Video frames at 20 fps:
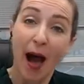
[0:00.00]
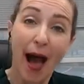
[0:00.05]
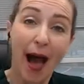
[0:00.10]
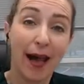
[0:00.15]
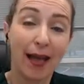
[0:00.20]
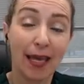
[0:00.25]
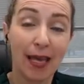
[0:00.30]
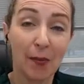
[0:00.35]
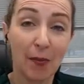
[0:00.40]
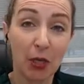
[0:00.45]

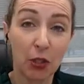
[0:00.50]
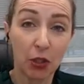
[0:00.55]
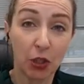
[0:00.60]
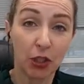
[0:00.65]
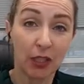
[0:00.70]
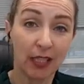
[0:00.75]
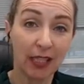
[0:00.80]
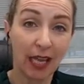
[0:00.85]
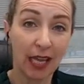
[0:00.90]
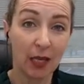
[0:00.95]
am
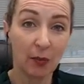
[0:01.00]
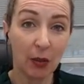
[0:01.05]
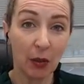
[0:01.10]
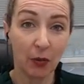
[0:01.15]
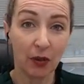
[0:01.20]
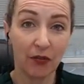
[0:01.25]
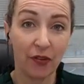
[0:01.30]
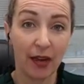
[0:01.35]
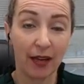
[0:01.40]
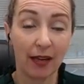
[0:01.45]
attorney Amy
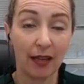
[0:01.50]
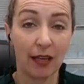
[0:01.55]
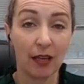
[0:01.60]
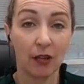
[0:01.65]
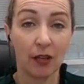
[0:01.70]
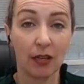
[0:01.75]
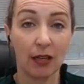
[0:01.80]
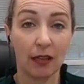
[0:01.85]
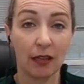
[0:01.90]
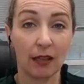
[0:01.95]
Rafeka here
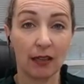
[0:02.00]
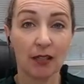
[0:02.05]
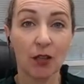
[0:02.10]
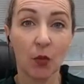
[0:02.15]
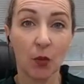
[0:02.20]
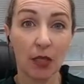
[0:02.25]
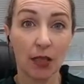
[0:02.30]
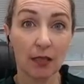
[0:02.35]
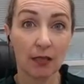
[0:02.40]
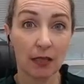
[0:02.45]
at Atlanta
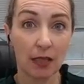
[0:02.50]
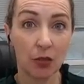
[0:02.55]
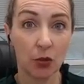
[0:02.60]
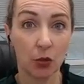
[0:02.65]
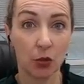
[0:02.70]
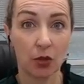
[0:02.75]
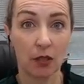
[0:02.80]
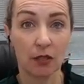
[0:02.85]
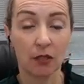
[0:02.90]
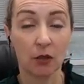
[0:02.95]
Wills and
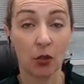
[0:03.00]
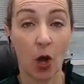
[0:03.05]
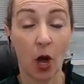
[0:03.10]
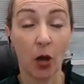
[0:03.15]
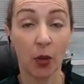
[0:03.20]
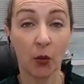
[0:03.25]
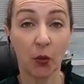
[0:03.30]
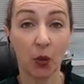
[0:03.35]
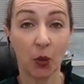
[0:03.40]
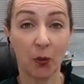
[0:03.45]
Trust Law
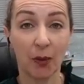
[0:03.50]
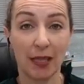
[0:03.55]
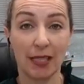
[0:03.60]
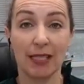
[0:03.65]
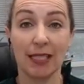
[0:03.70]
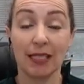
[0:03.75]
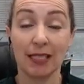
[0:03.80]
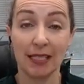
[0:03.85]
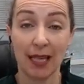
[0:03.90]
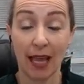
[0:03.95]
Group, and
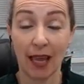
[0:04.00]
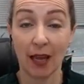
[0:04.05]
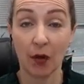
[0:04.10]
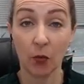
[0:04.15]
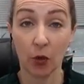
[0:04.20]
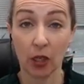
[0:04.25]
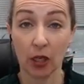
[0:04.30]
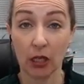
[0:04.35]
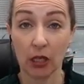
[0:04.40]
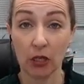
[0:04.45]
today
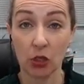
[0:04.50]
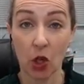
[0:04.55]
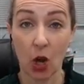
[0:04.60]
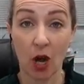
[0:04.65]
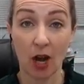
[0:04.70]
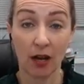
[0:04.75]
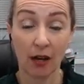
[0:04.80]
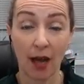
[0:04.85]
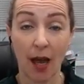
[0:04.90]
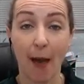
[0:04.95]
we're going to
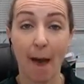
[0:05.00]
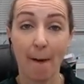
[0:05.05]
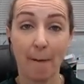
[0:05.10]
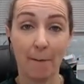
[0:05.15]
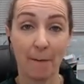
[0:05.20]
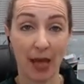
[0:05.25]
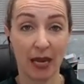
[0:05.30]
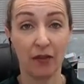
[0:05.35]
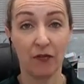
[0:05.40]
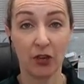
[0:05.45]
talk
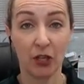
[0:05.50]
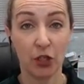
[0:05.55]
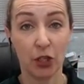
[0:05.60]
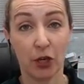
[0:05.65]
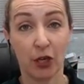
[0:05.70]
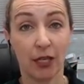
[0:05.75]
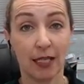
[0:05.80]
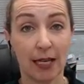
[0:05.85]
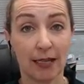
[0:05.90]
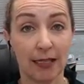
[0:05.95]

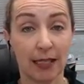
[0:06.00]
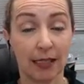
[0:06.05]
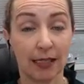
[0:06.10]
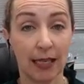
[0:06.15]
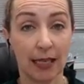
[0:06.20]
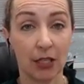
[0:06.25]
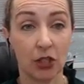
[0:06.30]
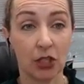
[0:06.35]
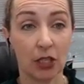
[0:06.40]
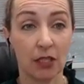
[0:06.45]
beneficiary
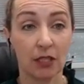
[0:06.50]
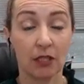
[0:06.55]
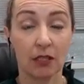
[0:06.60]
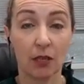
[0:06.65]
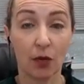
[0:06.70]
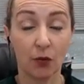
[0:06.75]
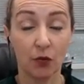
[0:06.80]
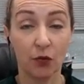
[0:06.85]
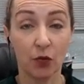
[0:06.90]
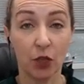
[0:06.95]
designations
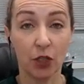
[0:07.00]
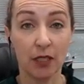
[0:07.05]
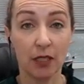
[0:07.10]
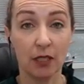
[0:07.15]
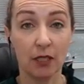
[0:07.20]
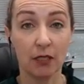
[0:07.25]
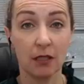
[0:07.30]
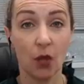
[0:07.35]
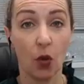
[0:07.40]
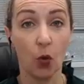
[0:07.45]

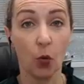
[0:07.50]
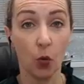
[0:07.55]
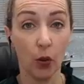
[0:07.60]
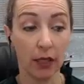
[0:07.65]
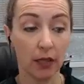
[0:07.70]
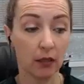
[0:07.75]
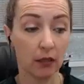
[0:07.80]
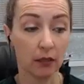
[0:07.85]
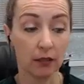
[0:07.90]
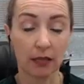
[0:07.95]
versus
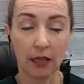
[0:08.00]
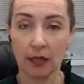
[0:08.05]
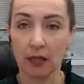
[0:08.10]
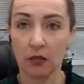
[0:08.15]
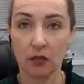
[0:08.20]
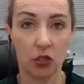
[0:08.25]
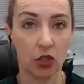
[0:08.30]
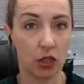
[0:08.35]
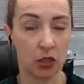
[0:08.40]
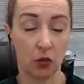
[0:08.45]
wills
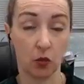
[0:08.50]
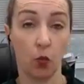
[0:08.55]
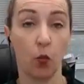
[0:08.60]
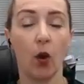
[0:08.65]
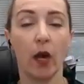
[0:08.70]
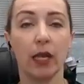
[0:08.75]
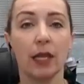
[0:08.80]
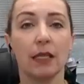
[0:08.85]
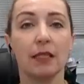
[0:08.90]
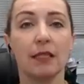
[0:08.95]
and just
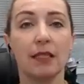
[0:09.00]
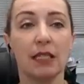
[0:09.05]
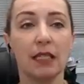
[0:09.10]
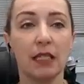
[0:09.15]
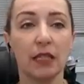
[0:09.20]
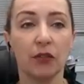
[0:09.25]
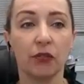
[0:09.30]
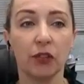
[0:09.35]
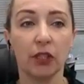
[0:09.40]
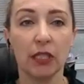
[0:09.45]
what is the
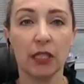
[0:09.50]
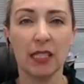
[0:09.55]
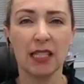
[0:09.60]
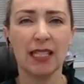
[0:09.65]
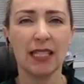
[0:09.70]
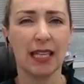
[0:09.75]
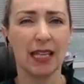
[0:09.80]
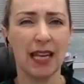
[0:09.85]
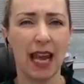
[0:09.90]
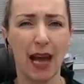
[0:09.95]
difference
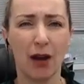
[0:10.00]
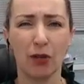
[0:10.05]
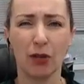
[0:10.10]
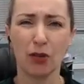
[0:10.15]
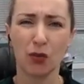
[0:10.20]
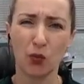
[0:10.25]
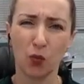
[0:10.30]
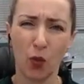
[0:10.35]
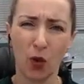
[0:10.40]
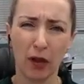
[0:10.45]
and how
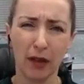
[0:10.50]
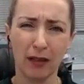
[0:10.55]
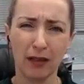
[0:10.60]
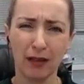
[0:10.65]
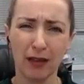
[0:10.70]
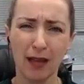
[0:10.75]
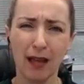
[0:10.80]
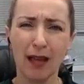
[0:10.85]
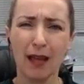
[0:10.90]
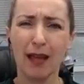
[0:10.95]
does one
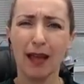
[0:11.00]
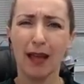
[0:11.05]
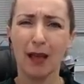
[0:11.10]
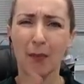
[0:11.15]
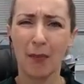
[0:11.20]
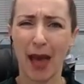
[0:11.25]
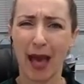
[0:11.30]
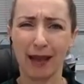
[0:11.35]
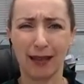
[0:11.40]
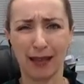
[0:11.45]

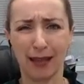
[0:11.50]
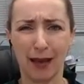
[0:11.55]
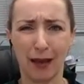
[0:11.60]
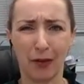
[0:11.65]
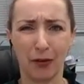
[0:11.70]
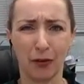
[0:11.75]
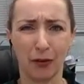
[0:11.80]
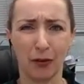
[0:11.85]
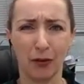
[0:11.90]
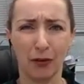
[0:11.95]
impact the
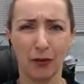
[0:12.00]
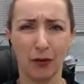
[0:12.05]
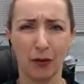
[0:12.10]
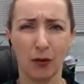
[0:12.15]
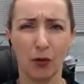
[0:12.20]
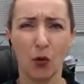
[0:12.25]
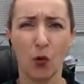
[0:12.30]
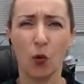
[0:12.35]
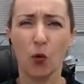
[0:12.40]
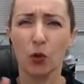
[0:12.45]
other,
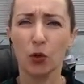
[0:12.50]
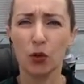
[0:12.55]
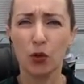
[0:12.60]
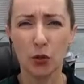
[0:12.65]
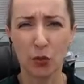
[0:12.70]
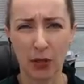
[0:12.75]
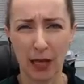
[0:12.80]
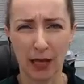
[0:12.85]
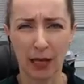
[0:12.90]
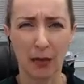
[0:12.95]
or do
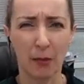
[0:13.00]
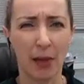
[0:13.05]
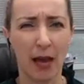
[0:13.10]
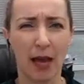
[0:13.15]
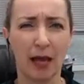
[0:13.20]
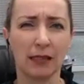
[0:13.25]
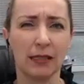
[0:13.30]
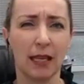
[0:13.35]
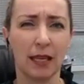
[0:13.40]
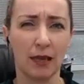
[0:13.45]
they
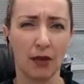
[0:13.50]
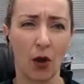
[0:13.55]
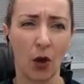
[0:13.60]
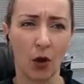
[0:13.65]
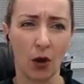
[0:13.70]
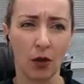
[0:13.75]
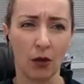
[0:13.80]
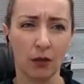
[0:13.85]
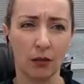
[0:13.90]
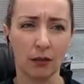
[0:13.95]
impact at
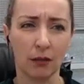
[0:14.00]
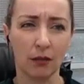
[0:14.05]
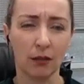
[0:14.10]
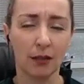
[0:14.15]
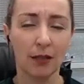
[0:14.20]
all?